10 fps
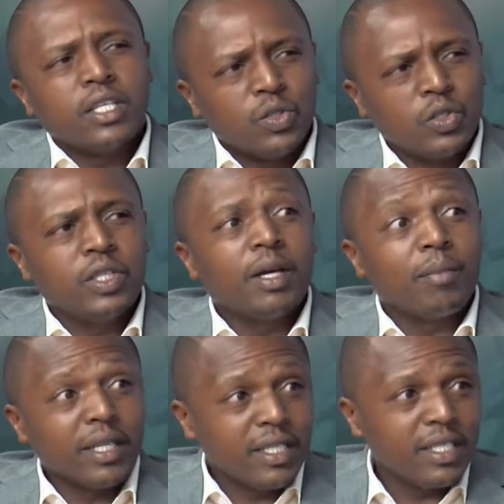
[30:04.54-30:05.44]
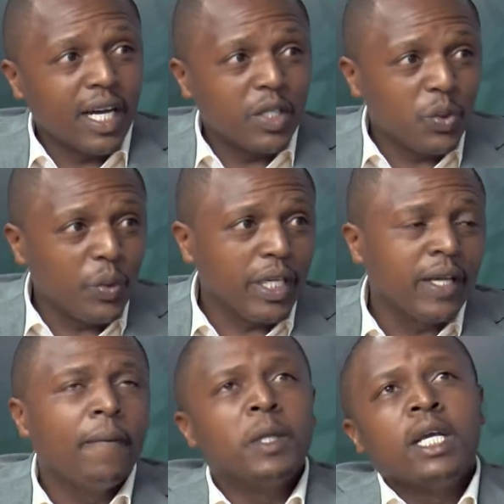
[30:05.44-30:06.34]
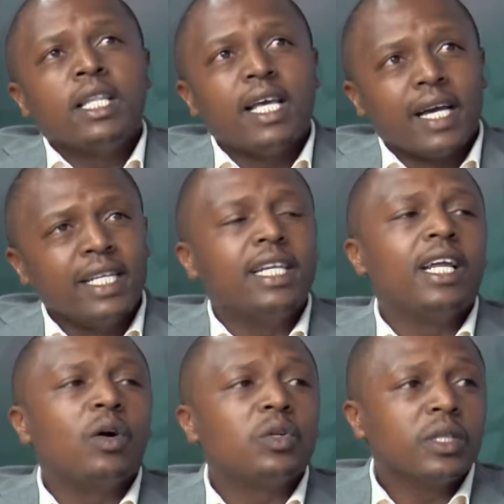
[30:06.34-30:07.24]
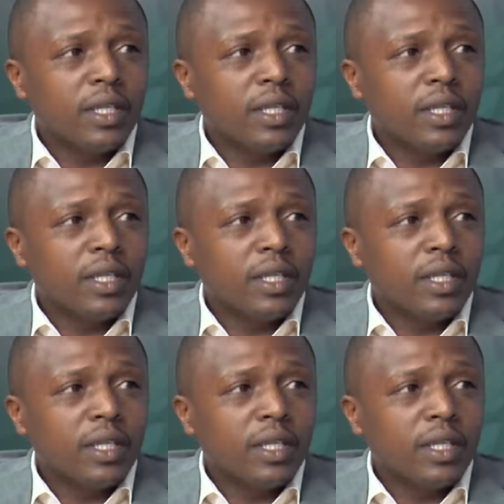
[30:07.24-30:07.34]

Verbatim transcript: social enterprises are doing, they are really now